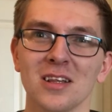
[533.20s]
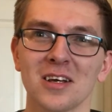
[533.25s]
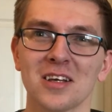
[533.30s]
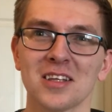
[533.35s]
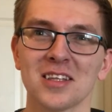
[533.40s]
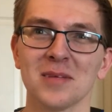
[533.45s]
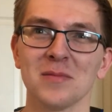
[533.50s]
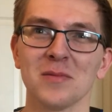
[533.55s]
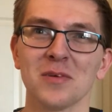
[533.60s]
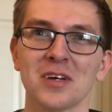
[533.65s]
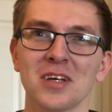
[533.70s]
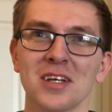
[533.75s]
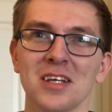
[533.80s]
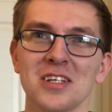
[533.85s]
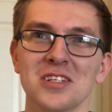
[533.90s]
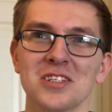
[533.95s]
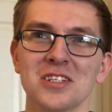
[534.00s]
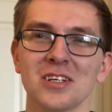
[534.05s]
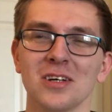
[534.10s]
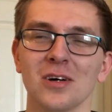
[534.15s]
Look at them, look at
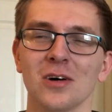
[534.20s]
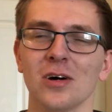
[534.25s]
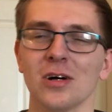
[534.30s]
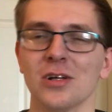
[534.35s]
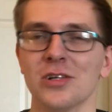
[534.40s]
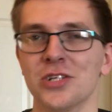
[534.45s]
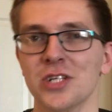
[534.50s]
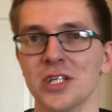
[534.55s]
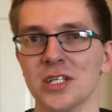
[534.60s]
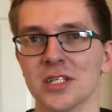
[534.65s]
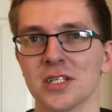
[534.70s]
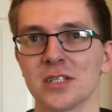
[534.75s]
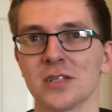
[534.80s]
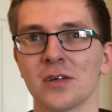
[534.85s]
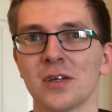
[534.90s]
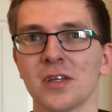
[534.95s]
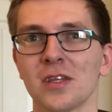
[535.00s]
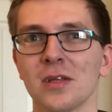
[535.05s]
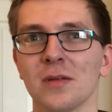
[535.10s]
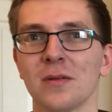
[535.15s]
each... Oh, Jesus.
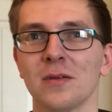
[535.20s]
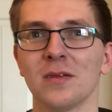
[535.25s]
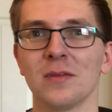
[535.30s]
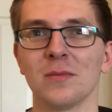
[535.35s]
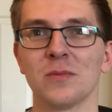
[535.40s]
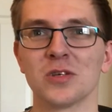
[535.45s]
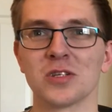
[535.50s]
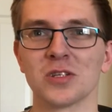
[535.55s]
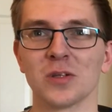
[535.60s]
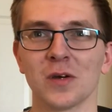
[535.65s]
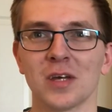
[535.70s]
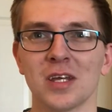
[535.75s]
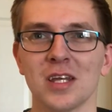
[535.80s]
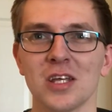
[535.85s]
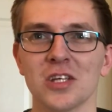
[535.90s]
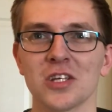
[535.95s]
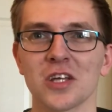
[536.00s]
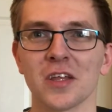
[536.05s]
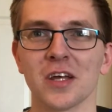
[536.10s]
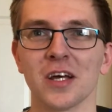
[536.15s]
Look at them, just look at
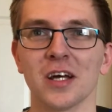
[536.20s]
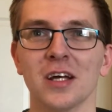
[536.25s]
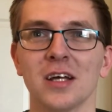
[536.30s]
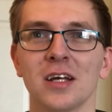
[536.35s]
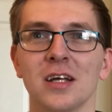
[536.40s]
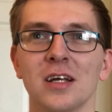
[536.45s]
each other.